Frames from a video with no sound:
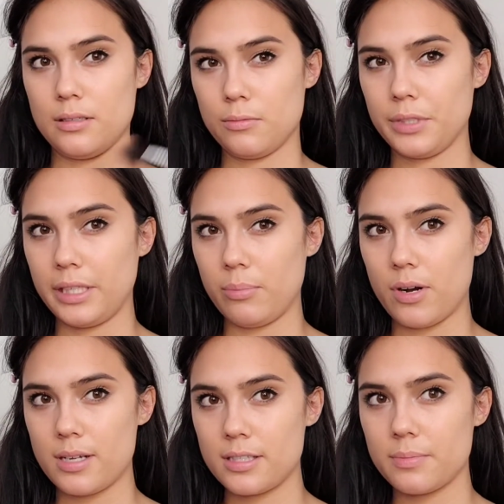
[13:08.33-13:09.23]
really
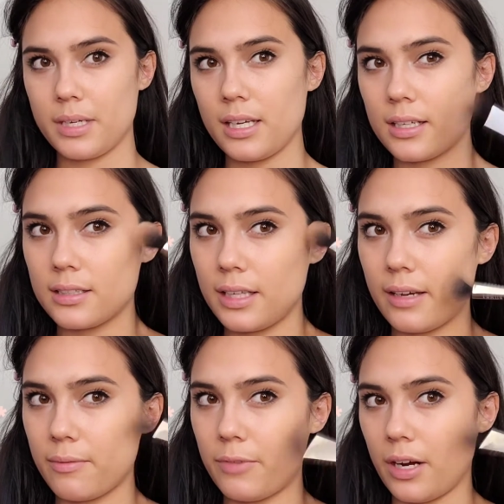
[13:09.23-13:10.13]
bronze me
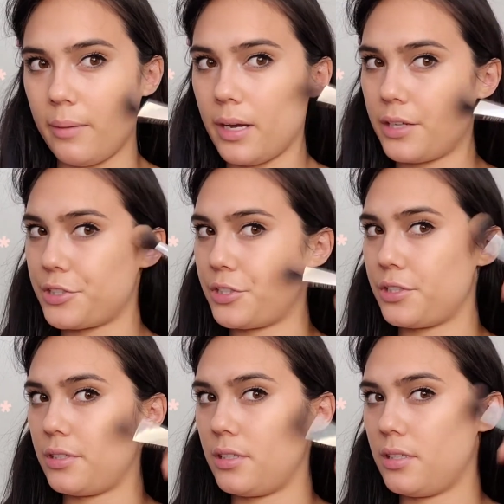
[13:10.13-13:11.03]
like very much.